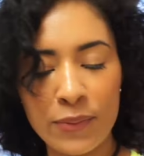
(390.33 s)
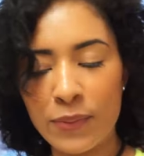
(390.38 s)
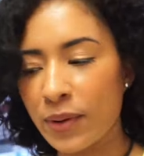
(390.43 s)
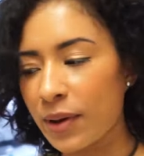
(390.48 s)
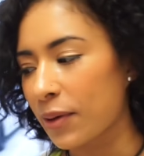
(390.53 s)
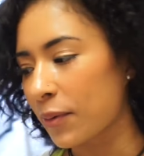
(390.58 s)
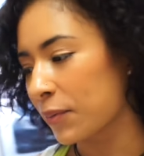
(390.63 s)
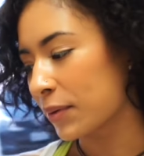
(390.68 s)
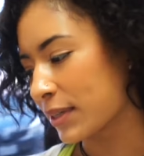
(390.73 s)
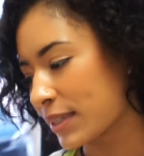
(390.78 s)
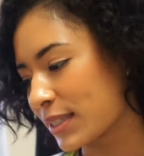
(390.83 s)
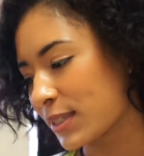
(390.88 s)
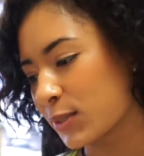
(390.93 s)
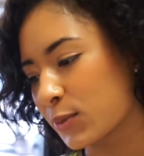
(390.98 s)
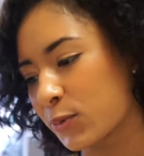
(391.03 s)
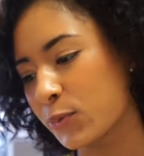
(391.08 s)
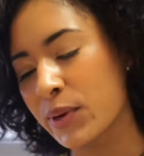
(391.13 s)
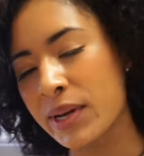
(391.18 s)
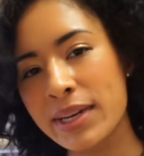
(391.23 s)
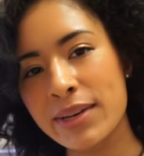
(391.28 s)
while we're
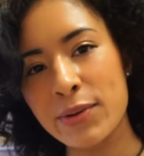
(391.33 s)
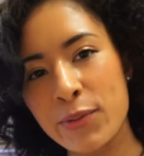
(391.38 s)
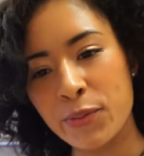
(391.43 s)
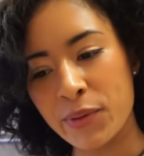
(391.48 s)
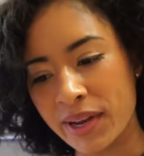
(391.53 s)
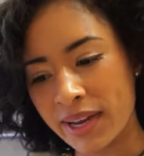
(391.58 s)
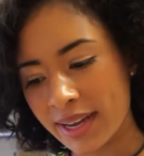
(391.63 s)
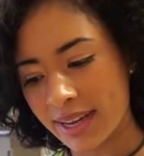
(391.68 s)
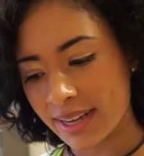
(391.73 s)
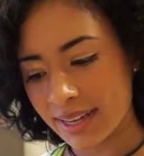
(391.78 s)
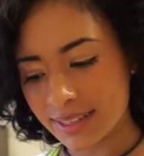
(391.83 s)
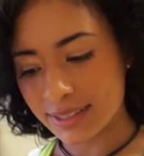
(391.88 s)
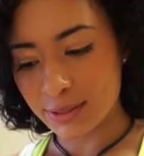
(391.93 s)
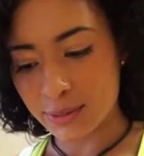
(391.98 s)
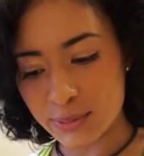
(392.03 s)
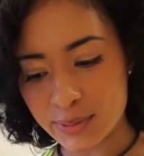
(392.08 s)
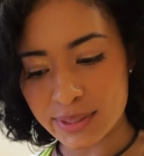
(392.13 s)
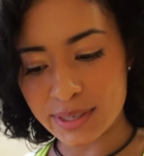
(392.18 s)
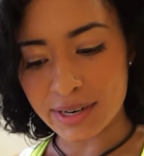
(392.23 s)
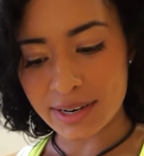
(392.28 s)
sweating away
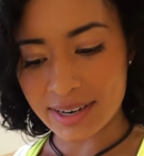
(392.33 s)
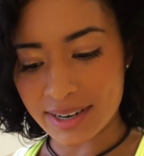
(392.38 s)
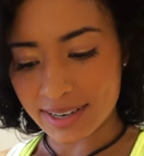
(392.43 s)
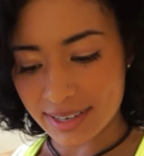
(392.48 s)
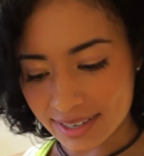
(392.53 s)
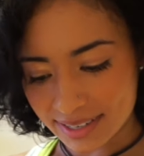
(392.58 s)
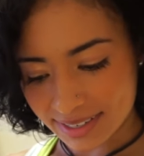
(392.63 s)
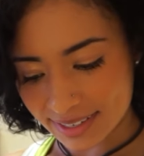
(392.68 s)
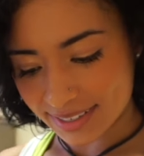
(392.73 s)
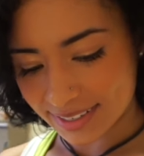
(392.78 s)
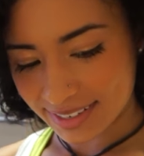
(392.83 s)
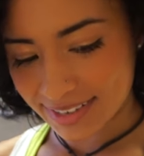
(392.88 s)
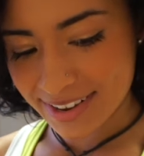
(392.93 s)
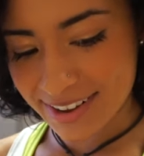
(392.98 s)
doing our